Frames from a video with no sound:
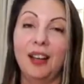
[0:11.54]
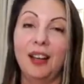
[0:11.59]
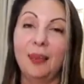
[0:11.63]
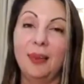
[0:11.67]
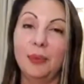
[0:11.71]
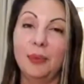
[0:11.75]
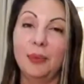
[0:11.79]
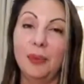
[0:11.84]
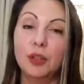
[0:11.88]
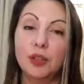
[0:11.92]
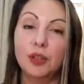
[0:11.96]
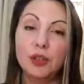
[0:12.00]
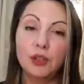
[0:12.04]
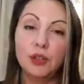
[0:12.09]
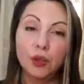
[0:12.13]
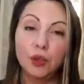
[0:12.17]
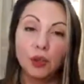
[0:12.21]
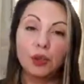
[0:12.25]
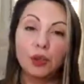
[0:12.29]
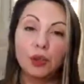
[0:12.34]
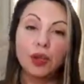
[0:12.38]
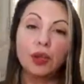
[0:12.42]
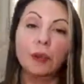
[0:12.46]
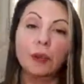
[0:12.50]
We're going to
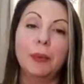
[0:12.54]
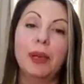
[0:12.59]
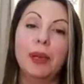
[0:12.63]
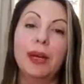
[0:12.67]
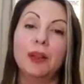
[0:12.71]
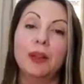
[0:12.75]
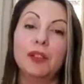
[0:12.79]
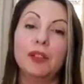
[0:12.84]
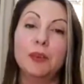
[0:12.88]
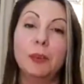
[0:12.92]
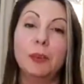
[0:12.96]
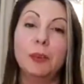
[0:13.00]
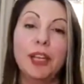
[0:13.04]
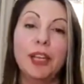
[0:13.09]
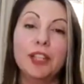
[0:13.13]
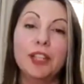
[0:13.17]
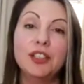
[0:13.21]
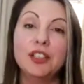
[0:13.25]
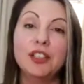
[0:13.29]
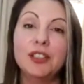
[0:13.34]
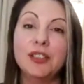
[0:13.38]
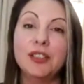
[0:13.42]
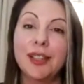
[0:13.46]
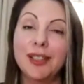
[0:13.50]
talk about
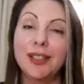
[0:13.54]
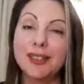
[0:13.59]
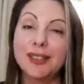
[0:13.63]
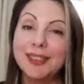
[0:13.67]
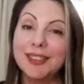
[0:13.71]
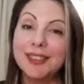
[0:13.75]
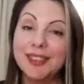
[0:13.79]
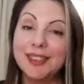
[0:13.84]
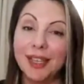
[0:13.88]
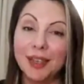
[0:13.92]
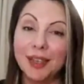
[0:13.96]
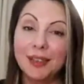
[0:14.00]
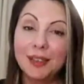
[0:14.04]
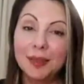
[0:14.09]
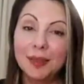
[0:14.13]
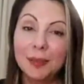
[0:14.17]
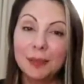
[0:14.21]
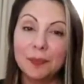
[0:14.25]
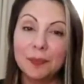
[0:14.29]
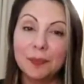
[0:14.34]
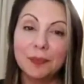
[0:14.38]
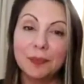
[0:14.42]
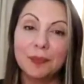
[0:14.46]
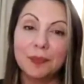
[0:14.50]
pages that sell,
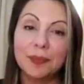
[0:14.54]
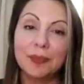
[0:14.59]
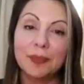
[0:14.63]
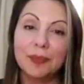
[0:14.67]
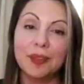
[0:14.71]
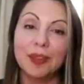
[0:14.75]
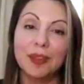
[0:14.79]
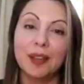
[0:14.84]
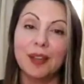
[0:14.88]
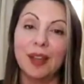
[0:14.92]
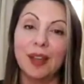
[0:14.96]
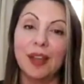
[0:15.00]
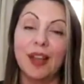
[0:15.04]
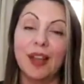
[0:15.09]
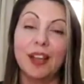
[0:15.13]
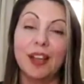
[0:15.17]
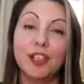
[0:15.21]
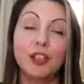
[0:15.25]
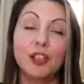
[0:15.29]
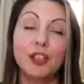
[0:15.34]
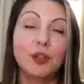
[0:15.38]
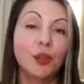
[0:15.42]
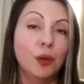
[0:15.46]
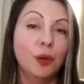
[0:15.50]

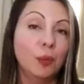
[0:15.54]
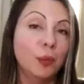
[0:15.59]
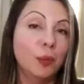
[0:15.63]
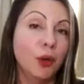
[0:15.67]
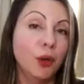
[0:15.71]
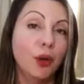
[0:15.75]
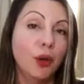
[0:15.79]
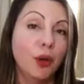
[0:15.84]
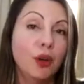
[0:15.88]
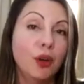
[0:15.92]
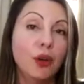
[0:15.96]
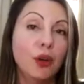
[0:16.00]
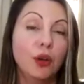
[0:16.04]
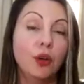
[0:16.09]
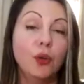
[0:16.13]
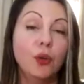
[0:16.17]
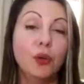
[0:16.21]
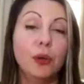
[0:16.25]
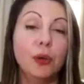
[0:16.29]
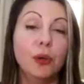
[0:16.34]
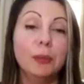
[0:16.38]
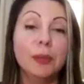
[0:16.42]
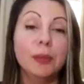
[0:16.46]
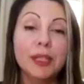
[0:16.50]
your blog
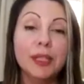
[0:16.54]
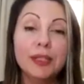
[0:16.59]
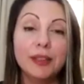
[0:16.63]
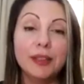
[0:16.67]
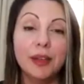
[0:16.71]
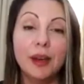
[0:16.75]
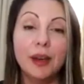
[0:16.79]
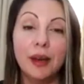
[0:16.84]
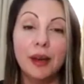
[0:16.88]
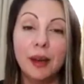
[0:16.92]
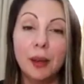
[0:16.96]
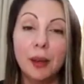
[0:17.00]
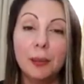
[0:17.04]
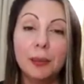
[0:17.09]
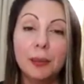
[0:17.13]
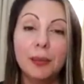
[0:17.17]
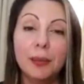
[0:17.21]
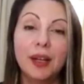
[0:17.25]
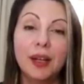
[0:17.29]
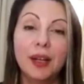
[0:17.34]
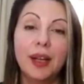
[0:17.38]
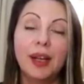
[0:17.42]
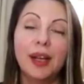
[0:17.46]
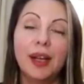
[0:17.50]
or media hub,
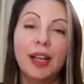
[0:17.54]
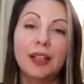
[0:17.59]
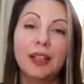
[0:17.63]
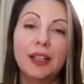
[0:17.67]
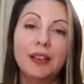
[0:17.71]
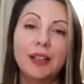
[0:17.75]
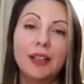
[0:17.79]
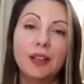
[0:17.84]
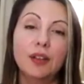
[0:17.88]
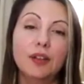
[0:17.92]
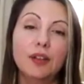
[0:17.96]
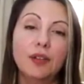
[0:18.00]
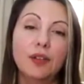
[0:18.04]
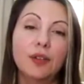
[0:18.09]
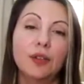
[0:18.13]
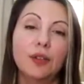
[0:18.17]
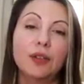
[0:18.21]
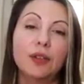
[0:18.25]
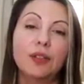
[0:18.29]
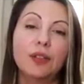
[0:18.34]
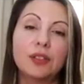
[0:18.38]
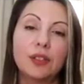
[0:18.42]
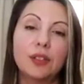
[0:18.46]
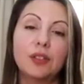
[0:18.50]
and then, of
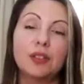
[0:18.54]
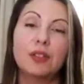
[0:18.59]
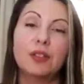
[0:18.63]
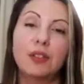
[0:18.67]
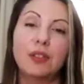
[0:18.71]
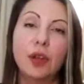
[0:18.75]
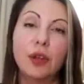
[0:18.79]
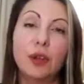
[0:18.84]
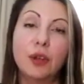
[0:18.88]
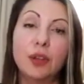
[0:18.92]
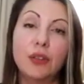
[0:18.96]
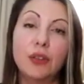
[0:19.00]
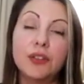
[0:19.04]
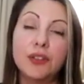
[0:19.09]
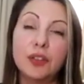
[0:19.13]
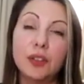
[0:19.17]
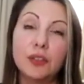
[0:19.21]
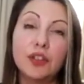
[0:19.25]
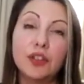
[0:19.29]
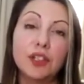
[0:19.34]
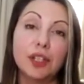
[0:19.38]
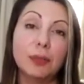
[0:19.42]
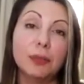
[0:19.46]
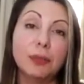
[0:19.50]
course, the role of
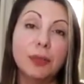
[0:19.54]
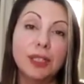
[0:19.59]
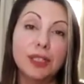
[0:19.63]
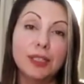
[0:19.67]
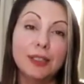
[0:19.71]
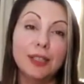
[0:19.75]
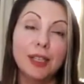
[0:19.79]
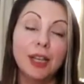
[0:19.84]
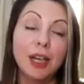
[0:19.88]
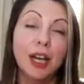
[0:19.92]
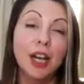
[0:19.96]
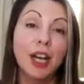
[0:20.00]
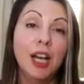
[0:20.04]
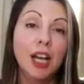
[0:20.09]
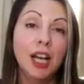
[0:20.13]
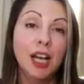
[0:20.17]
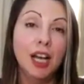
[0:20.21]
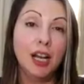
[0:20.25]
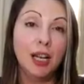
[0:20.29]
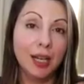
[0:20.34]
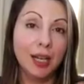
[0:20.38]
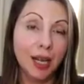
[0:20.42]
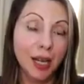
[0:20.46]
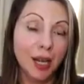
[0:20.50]
social media
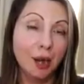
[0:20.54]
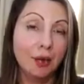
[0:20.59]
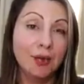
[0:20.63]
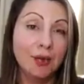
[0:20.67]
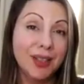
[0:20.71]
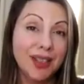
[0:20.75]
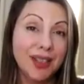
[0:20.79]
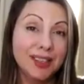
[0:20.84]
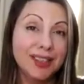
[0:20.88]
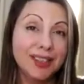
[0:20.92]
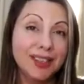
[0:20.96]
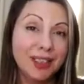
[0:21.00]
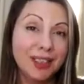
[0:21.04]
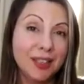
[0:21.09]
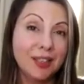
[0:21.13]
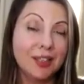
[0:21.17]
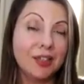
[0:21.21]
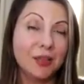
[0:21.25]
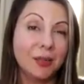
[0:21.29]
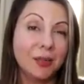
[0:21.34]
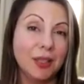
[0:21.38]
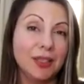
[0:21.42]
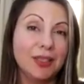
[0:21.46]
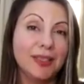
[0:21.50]
and how that
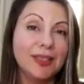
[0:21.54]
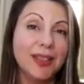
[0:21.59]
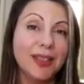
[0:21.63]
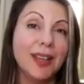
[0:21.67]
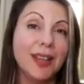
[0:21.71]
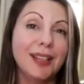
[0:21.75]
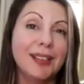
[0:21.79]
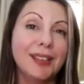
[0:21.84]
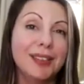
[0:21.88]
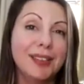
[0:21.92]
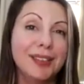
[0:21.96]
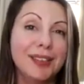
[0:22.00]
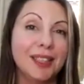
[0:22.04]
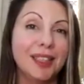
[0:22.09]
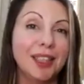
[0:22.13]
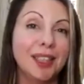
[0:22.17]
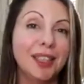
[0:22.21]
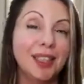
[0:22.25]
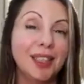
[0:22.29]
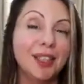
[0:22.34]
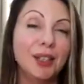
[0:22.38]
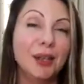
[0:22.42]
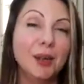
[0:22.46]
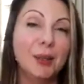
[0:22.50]
actually ties
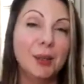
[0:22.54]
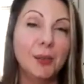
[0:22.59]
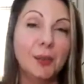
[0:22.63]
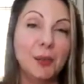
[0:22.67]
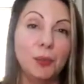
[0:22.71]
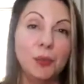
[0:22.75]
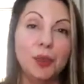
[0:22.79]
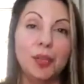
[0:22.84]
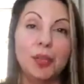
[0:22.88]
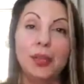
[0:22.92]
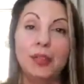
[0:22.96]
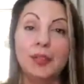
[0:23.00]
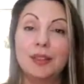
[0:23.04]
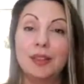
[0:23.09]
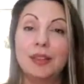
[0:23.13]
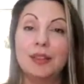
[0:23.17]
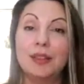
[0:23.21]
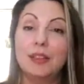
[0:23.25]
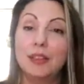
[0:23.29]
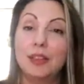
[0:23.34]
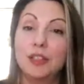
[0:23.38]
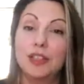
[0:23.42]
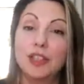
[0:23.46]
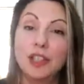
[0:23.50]
in
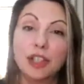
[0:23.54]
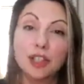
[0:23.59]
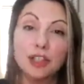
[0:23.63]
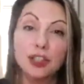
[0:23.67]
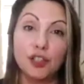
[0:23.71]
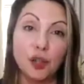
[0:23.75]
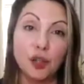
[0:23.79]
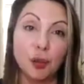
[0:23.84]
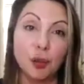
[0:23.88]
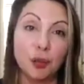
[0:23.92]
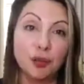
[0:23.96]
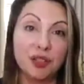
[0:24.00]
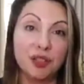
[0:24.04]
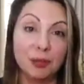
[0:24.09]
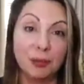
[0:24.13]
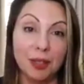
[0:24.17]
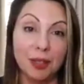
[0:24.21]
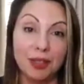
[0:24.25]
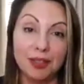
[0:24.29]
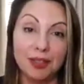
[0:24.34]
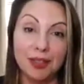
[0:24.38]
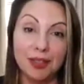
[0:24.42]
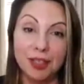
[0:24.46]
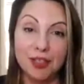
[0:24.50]
with search engine
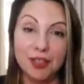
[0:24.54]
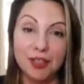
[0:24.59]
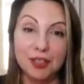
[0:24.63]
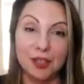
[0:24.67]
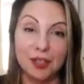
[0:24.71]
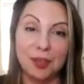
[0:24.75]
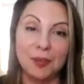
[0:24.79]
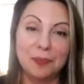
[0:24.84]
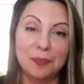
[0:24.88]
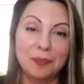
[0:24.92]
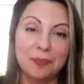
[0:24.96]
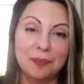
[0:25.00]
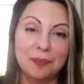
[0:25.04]
optimization.